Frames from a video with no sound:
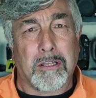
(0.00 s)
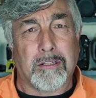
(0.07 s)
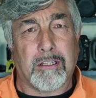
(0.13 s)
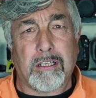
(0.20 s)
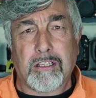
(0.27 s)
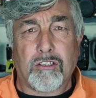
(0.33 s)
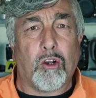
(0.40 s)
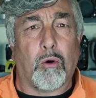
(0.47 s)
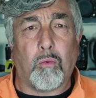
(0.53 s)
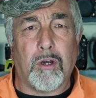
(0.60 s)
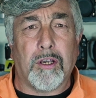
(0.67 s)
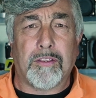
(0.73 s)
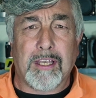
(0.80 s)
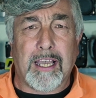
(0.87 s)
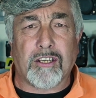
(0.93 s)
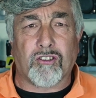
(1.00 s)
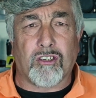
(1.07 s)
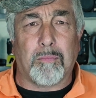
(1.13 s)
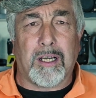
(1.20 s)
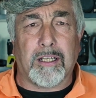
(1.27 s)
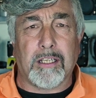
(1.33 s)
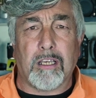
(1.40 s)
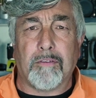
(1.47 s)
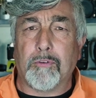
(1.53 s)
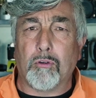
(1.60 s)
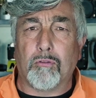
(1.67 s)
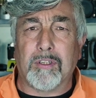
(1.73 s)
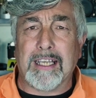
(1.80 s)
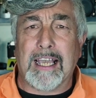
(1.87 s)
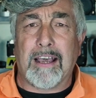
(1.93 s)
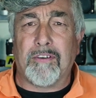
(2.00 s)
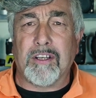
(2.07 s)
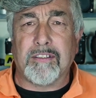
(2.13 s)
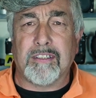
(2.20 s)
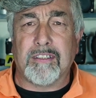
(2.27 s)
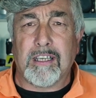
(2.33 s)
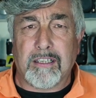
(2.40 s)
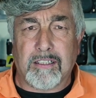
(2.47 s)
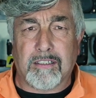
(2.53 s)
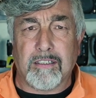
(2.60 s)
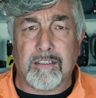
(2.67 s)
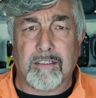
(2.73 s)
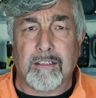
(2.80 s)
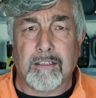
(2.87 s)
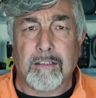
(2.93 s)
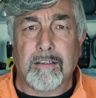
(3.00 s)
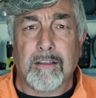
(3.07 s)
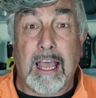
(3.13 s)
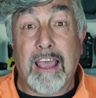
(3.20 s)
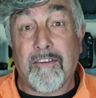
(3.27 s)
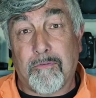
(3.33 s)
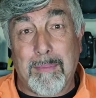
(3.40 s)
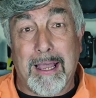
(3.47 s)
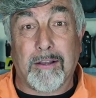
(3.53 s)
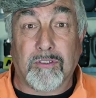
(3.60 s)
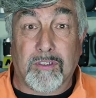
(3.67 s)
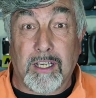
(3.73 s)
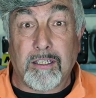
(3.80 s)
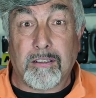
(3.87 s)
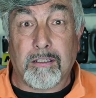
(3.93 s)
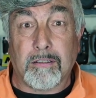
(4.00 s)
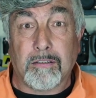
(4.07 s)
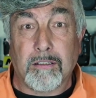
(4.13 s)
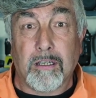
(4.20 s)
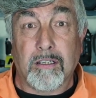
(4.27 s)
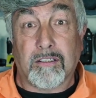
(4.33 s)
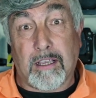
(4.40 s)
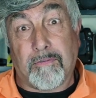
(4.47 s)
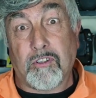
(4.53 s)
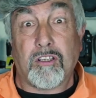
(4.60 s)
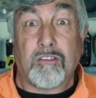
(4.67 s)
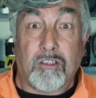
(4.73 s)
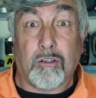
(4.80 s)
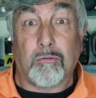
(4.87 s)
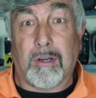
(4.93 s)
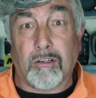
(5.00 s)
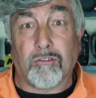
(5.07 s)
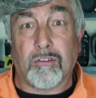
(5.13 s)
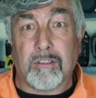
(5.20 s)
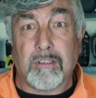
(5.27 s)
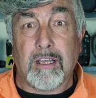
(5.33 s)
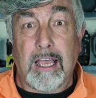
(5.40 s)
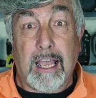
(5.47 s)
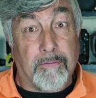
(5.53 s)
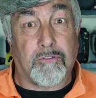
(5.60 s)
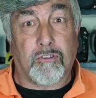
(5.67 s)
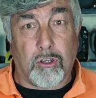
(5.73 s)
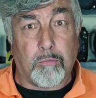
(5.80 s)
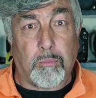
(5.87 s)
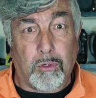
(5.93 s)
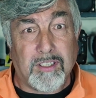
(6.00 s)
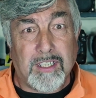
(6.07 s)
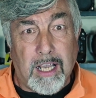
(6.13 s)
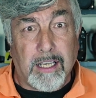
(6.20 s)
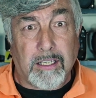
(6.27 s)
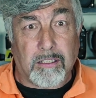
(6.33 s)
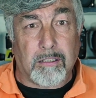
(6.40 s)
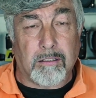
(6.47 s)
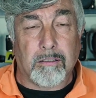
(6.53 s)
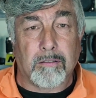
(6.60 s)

that it's not worth the extra money if you already have a decent F-mounted 7200 f2.8.